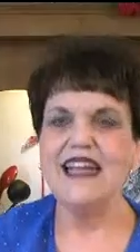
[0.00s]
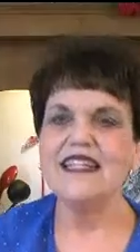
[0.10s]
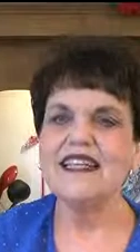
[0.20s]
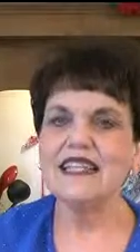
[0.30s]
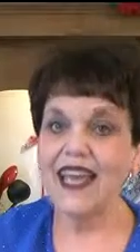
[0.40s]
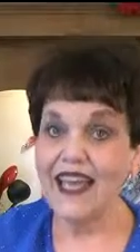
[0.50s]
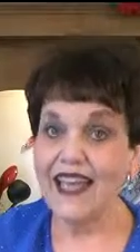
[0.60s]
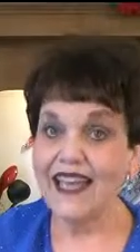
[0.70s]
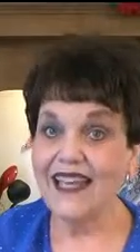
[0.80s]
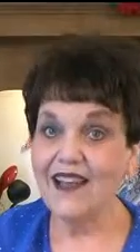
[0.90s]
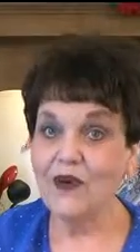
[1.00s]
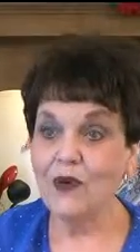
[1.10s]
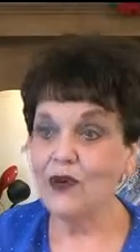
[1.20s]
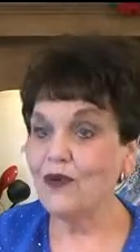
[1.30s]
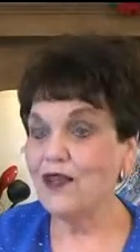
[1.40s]
Today,
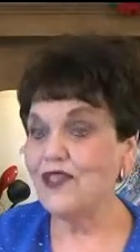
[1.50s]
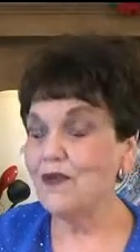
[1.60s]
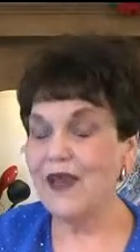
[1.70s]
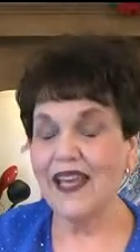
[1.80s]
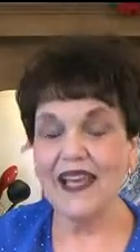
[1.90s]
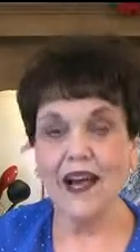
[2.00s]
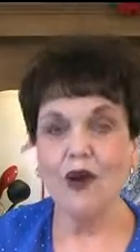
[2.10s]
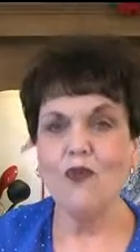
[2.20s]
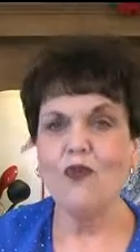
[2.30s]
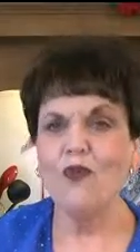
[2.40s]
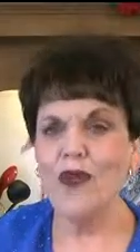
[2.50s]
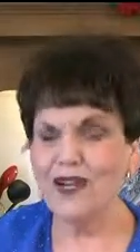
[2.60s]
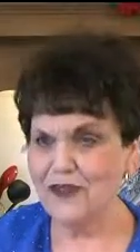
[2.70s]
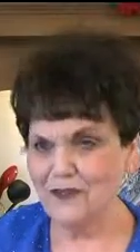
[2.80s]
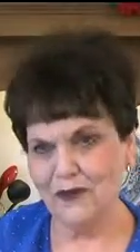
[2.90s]
we're going to make a
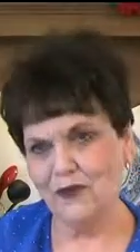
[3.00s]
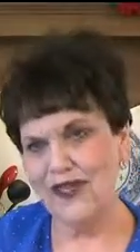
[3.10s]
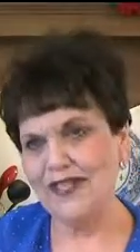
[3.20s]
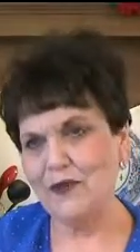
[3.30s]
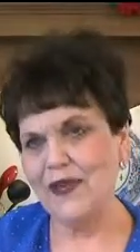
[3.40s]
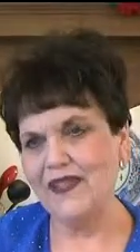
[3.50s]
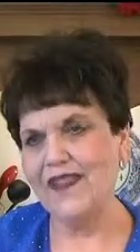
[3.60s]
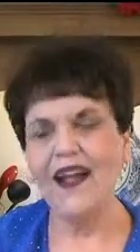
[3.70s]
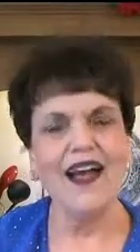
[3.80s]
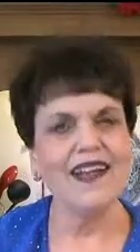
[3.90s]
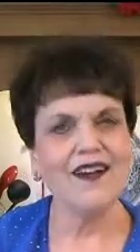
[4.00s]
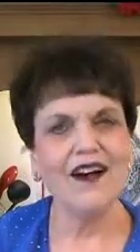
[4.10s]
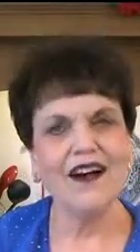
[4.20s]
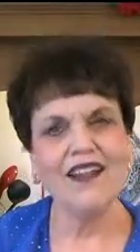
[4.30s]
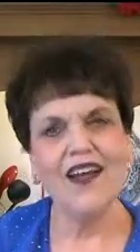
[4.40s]
wonderful recipe that I
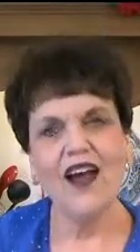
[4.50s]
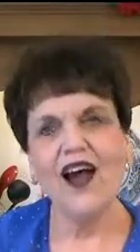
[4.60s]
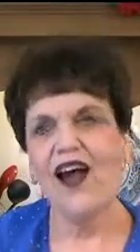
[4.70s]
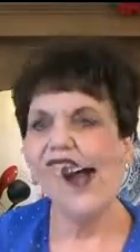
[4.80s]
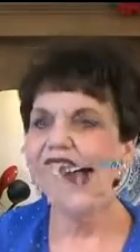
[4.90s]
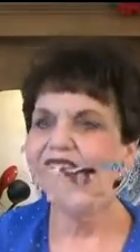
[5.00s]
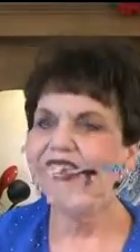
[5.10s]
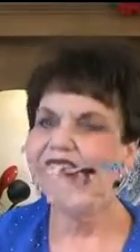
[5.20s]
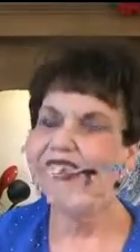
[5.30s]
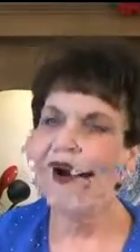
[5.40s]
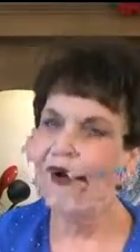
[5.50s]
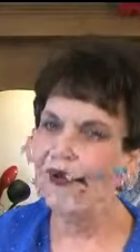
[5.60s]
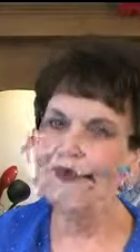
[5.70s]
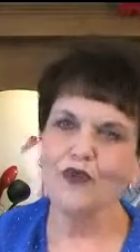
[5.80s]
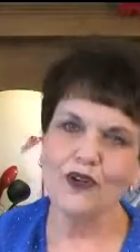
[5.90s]
call hearty,
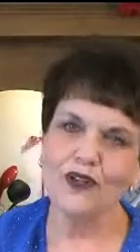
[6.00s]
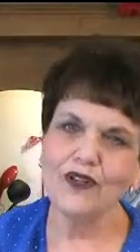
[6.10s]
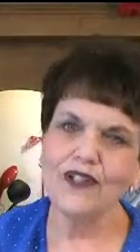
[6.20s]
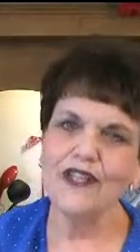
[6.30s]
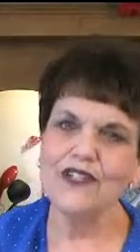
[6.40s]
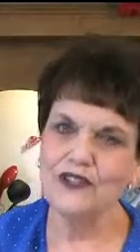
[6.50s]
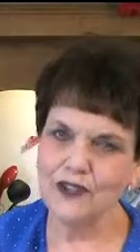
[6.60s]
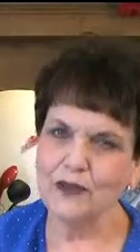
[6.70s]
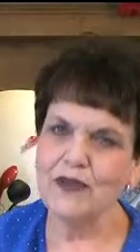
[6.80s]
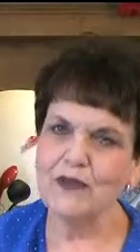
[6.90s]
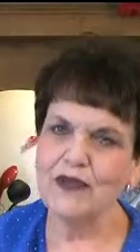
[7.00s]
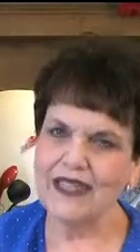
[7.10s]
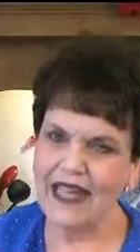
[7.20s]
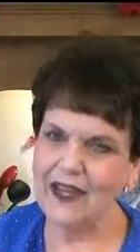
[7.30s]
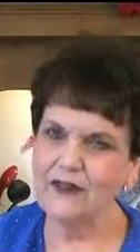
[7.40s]
old-world German
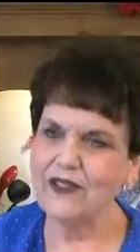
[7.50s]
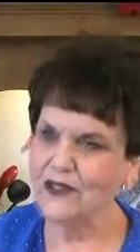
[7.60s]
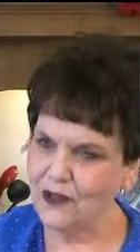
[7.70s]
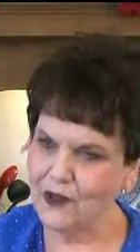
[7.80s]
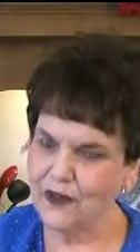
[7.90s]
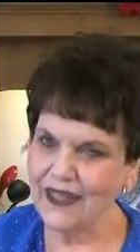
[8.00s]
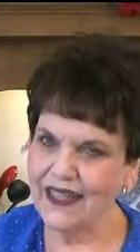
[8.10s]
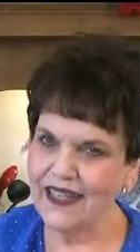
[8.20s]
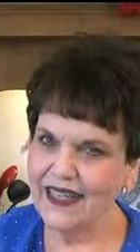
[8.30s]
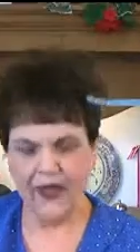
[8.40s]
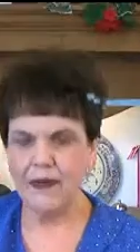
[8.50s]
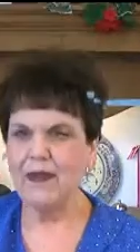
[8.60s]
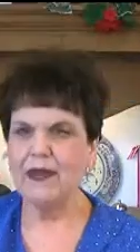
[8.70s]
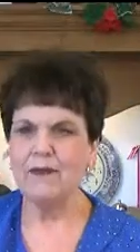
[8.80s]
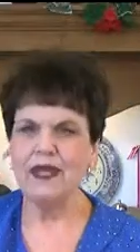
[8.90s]
potato soup. I
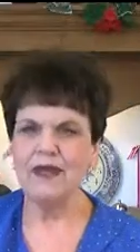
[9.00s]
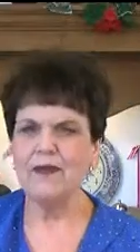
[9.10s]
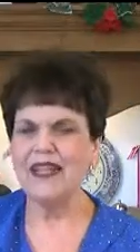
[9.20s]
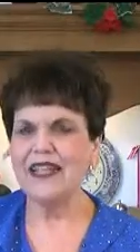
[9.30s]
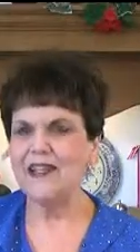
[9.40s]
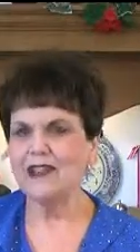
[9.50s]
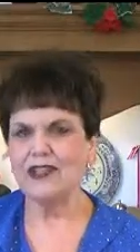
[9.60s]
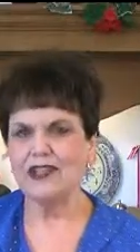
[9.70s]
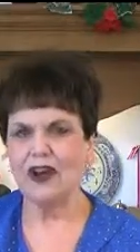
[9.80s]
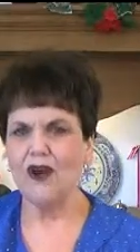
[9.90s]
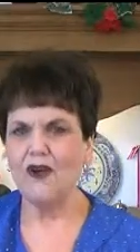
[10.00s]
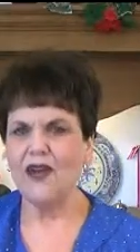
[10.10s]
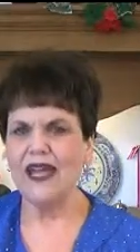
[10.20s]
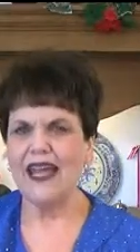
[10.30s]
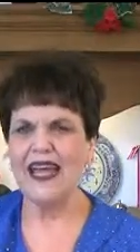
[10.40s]
made many years ago,
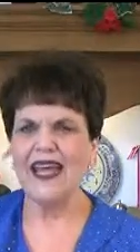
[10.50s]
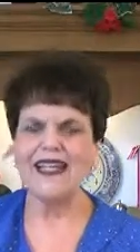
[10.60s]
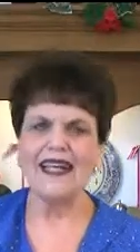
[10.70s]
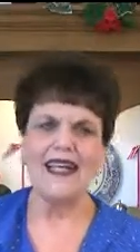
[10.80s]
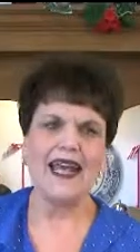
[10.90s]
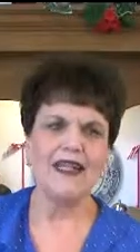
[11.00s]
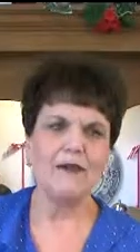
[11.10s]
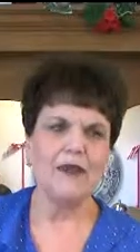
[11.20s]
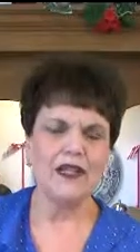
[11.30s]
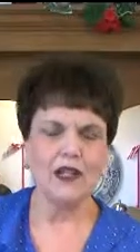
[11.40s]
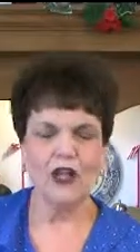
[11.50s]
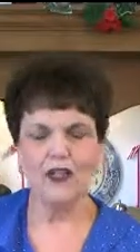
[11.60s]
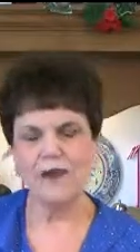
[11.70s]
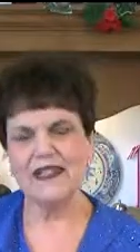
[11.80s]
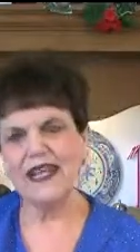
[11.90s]
and I had to peel all
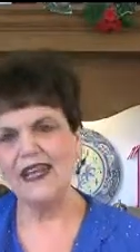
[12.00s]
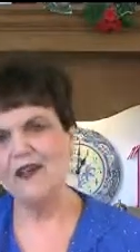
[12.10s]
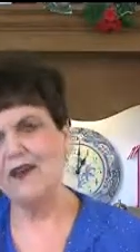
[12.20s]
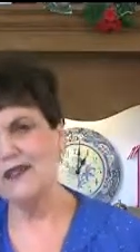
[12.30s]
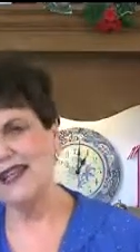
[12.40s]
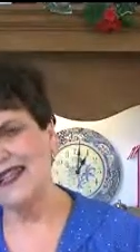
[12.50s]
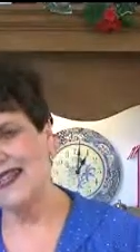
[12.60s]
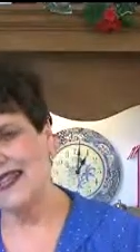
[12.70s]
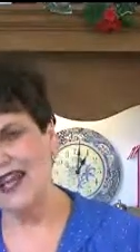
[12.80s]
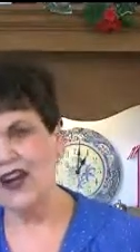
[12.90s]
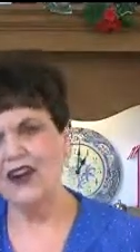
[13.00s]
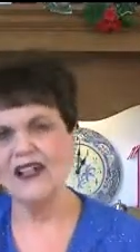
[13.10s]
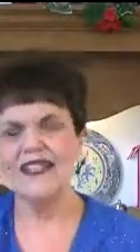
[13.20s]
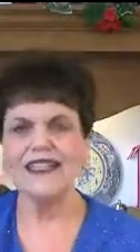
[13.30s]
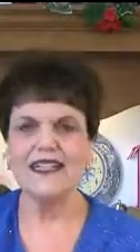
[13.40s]
the potatoes and the
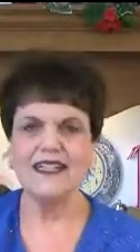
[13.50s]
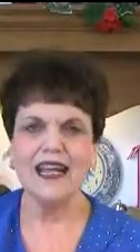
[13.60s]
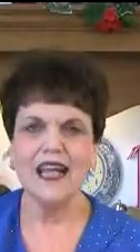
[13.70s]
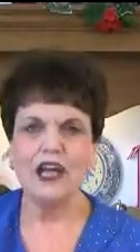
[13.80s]
carrots and